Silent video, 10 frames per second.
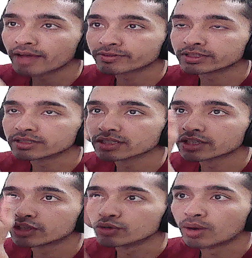as a
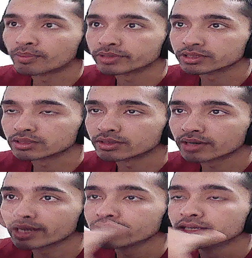queue operation,
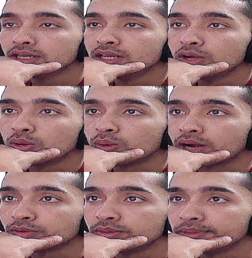right? One
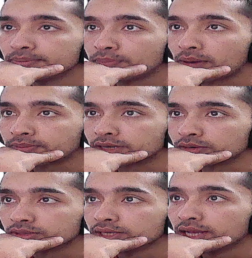will be popped out,
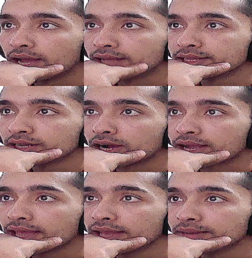and then
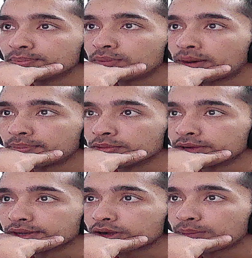again pop, when the
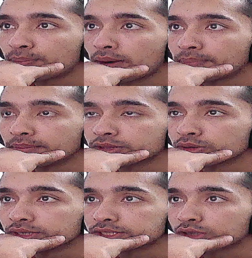pop method
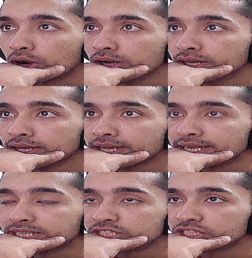is called, it
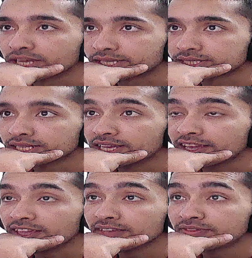checks
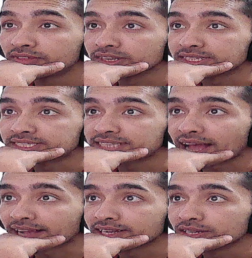if the stack